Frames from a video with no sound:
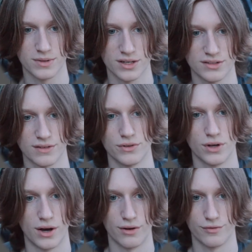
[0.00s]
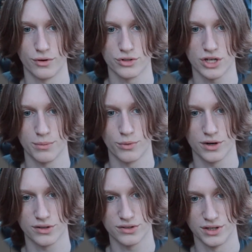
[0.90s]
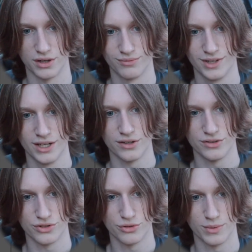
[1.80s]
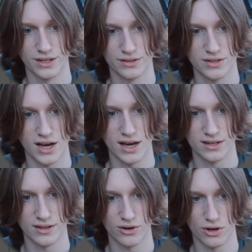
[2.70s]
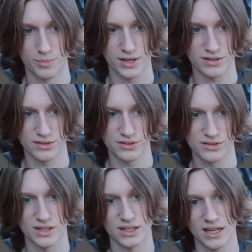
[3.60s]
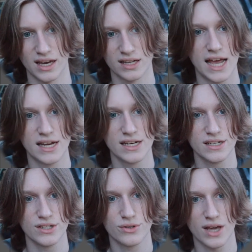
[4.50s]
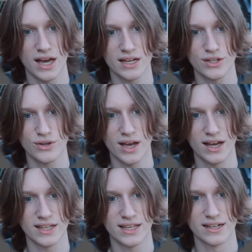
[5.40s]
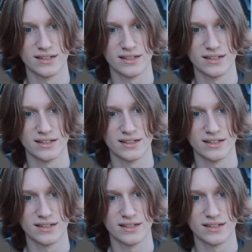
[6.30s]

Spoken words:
because if you know how Photoshop works, you know, you zoom in a ton, they're all pixels like that, and you kind of get